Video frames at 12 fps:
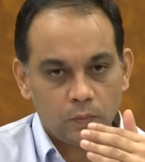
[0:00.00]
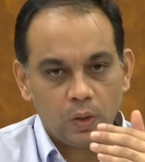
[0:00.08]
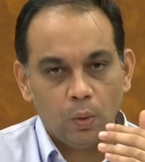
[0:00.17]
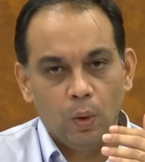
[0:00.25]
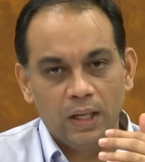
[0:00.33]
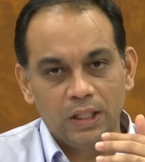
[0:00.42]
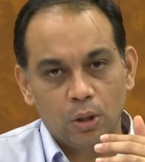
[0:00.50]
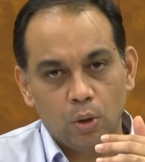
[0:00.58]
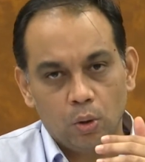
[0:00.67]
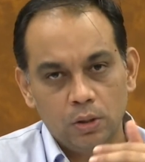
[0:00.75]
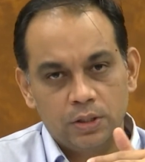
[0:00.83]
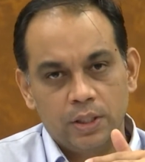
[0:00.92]
while the
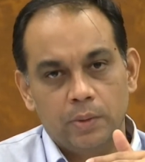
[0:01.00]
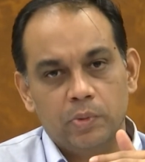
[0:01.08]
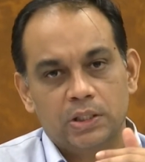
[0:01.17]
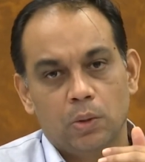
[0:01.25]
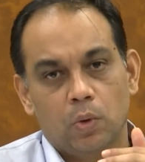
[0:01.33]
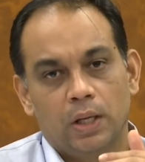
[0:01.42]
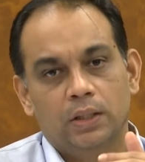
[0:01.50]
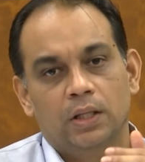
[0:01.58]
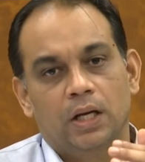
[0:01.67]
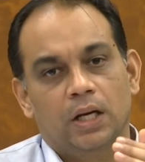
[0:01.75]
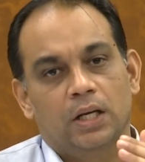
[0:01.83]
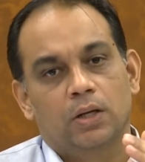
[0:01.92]
cold stream is the one
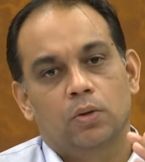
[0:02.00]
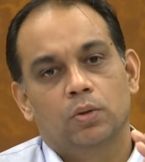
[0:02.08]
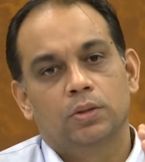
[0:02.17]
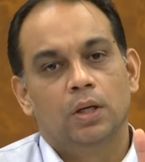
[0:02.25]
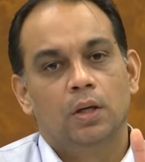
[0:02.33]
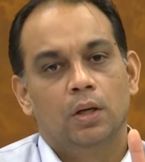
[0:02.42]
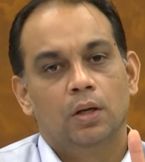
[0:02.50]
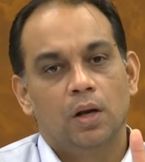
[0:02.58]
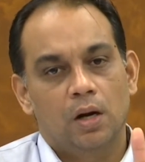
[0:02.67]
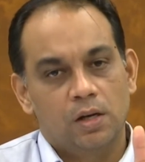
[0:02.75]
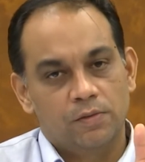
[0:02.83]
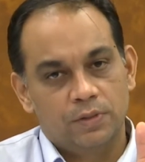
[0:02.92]
that undergoes a
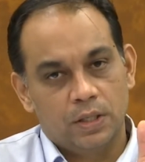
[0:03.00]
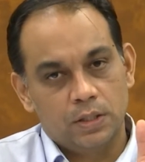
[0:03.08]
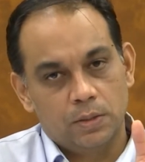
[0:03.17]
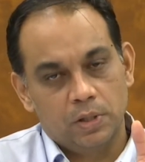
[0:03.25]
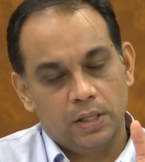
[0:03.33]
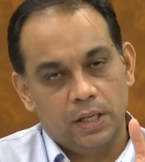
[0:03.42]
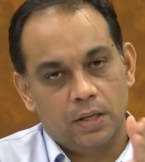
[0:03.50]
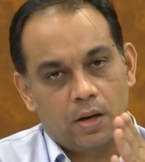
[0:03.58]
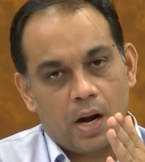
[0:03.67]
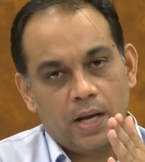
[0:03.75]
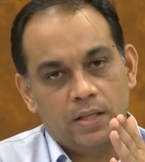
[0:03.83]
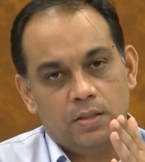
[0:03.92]
lot of sensible heat
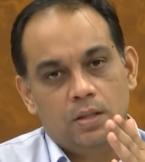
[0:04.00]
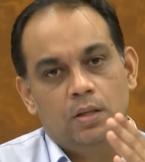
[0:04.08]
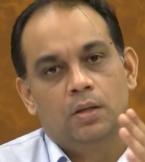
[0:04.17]
rise